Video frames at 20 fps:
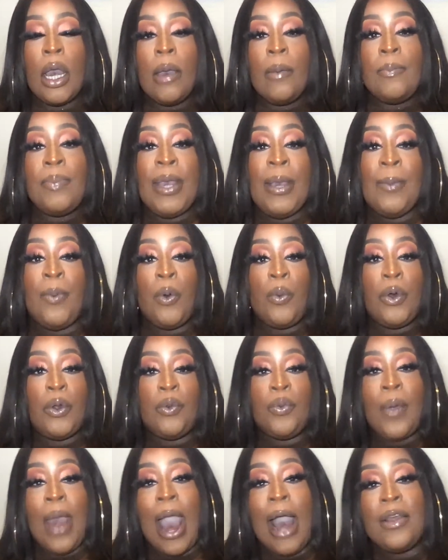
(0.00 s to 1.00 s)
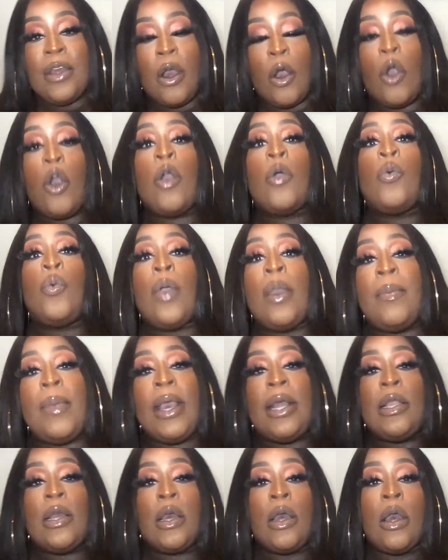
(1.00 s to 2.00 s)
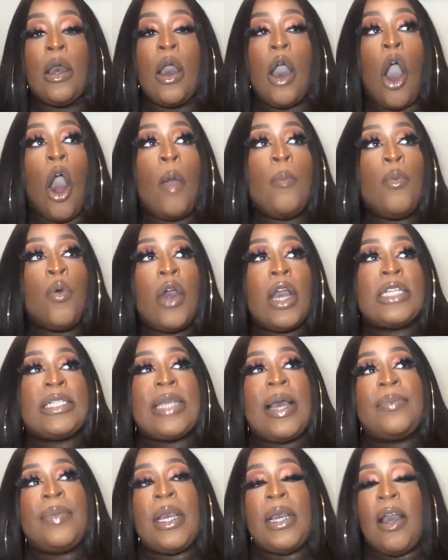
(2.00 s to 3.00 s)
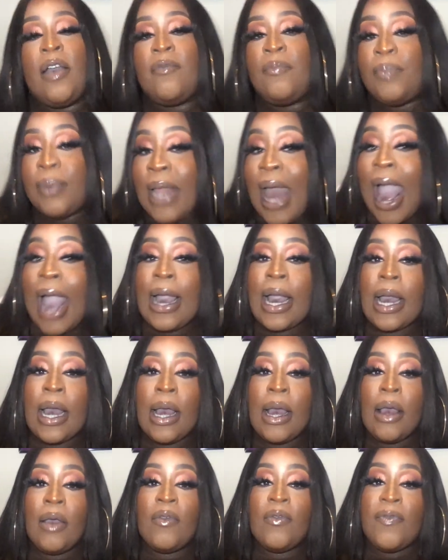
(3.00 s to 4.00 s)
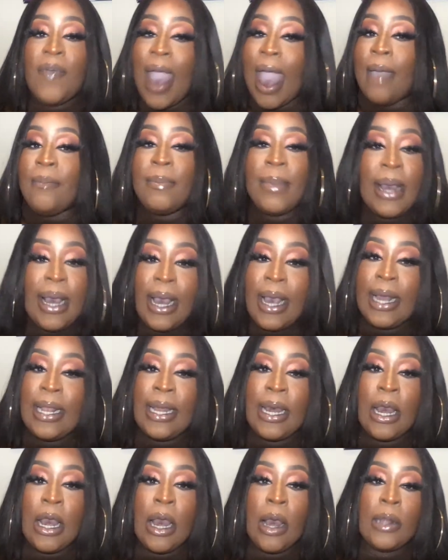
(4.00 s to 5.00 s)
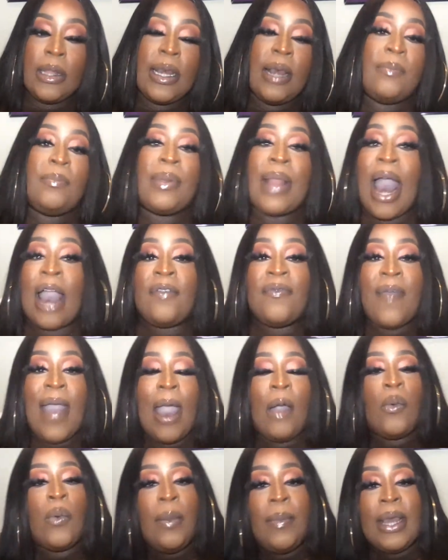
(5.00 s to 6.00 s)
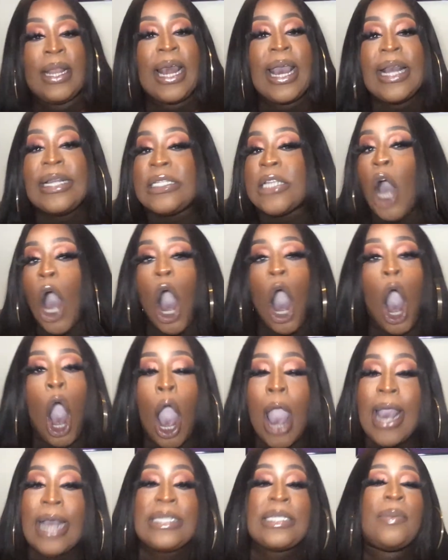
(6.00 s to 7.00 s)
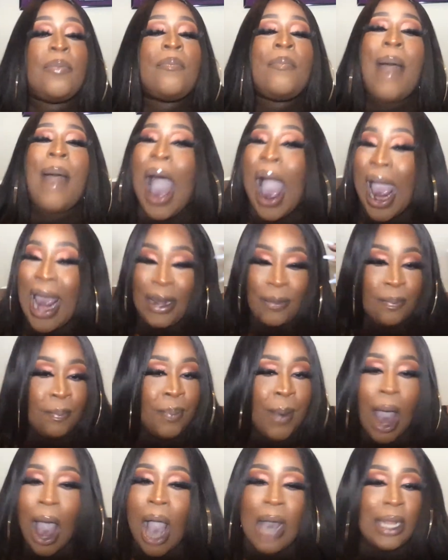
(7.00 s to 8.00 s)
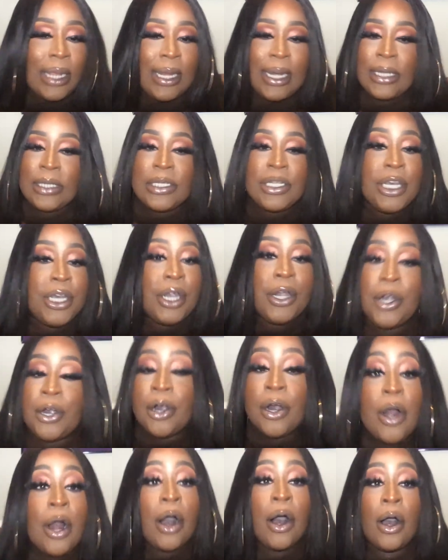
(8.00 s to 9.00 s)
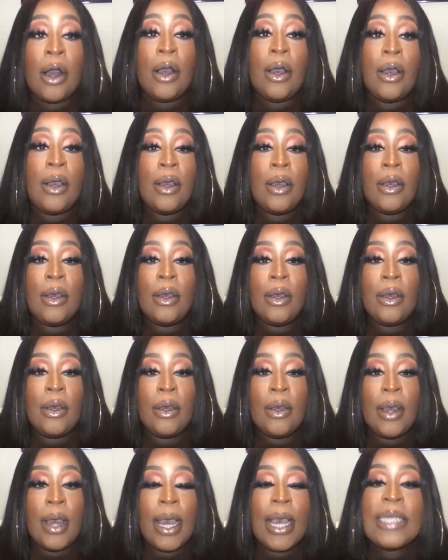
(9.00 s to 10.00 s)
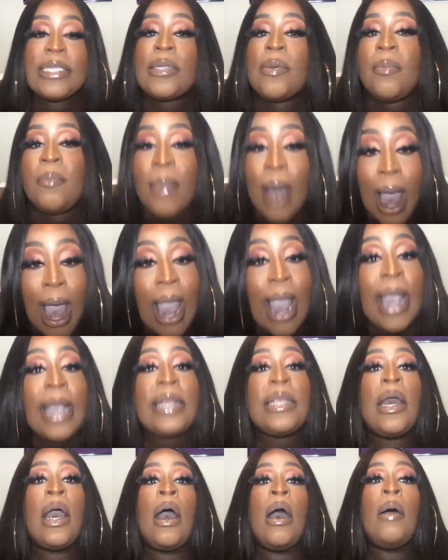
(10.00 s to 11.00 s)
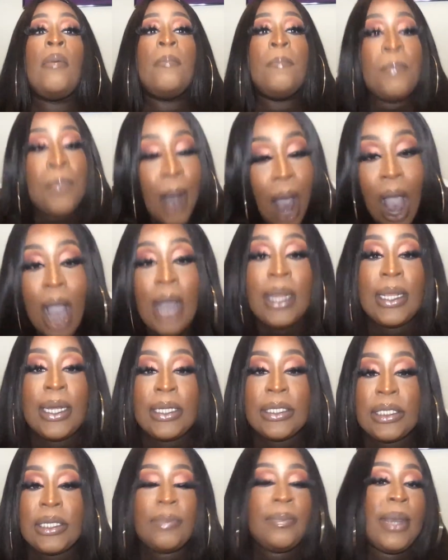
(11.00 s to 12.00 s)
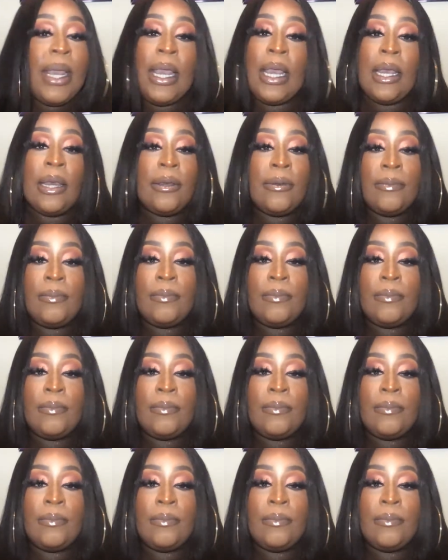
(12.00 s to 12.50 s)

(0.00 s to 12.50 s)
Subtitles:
people would rather, or women are more accepting of black fat men than black fat women. It's mind-boggling to your girl. It's mind-boggling to me.